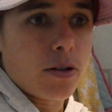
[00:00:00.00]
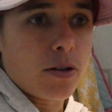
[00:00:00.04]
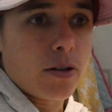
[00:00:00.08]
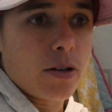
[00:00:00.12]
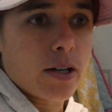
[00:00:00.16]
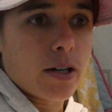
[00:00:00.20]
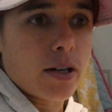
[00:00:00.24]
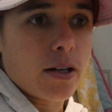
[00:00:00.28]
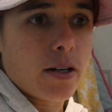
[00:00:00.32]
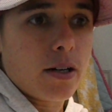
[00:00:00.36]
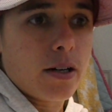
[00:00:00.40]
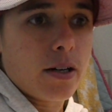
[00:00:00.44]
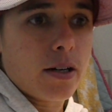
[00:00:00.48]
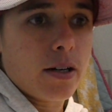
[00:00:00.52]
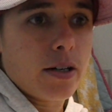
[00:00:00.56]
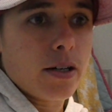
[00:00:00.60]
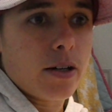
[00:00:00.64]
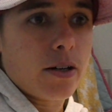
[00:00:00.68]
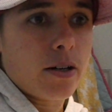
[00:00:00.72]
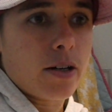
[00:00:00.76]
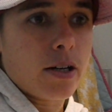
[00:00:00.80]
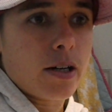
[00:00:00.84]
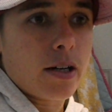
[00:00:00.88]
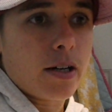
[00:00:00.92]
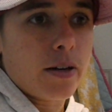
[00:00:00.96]
Like
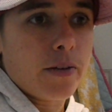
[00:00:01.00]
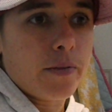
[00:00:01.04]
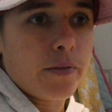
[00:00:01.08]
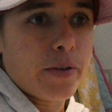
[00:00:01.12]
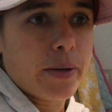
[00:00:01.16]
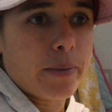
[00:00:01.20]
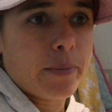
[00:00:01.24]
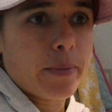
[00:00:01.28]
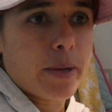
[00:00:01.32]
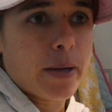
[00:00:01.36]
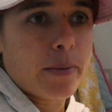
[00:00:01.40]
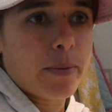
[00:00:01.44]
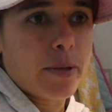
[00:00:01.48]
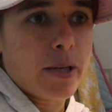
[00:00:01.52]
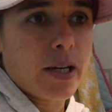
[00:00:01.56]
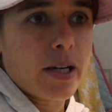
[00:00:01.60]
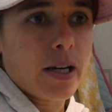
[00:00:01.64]
I think maybe,